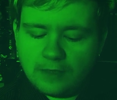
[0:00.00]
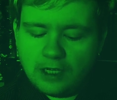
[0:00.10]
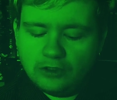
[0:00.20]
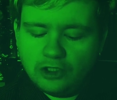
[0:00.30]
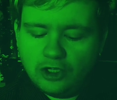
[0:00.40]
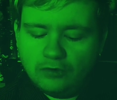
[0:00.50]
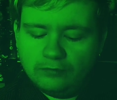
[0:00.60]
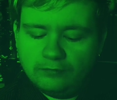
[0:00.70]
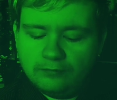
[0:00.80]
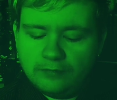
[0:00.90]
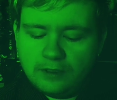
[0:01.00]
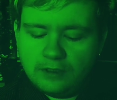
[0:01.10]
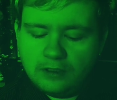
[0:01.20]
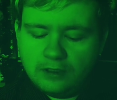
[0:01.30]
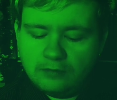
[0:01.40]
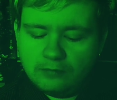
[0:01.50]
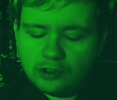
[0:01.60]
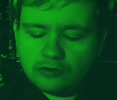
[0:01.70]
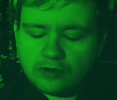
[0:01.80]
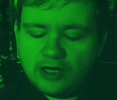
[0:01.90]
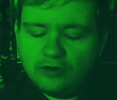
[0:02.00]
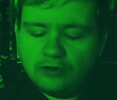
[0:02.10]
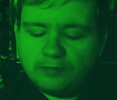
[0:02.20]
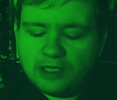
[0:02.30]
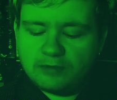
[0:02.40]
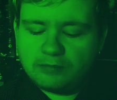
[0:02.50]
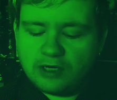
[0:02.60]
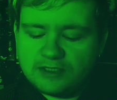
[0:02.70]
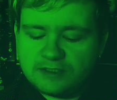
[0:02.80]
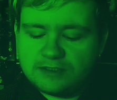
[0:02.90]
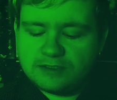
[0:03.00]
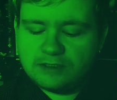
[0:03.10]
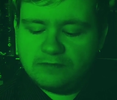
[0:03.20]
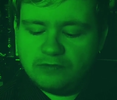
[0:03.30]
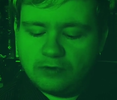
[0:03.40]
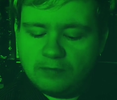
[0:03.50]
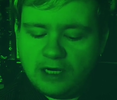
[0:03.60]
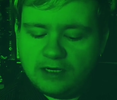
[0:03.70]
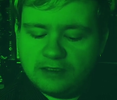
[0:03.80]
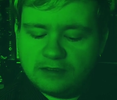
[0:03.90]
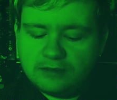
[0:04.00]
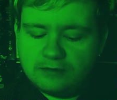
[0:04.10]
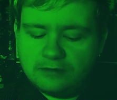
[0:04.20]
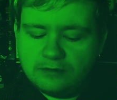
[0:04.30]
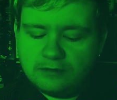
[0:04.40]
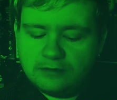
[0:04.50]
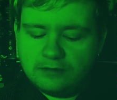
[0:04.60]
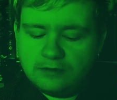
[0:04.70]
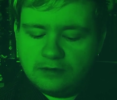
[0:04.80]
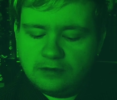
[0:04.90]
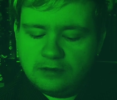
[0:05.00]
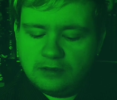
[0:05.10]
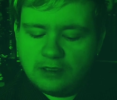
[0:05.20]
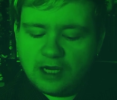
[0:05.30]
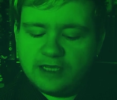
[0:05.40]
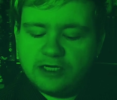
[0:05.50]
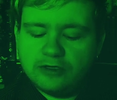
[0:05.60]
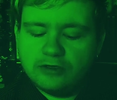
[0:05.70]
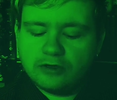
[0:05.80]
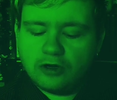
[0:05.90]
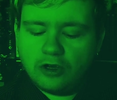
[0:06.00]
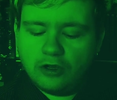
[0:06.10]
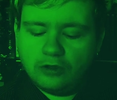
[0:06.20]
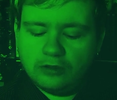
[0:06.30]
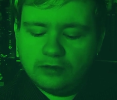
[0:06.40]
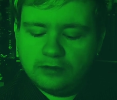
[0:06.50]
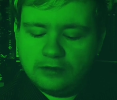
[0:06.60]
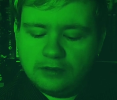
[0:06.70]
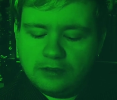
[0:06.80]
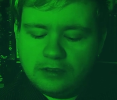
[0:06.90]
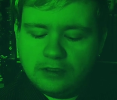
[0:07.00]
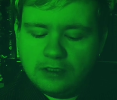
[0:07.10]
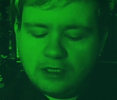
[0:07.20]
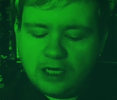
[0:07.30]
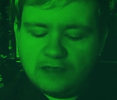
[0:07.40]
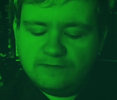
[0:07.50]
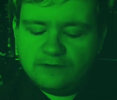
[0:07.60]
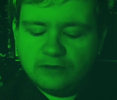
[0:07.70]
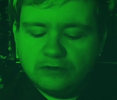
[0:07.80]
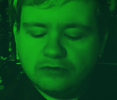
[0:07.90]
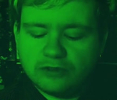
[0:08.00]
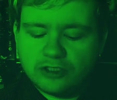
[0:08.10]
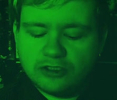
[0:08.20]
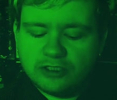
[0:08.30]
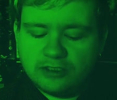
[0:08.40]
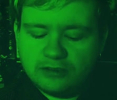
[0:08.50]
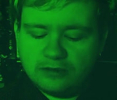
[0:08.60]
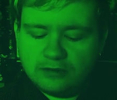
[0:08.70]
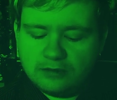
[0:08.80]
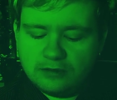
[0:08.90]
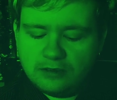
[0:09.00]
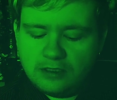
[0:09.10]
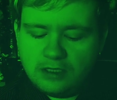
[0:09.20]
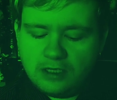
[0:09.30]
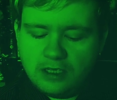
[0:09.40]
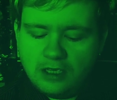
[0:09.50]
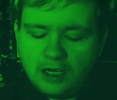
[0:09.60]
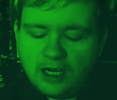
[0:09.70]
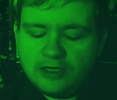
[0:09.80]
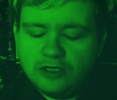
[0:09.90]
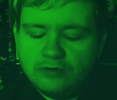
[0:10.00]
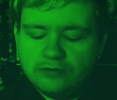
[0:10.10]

Alone, but cradled by the presence of your mind, I hear your call. I feel your yearning. I know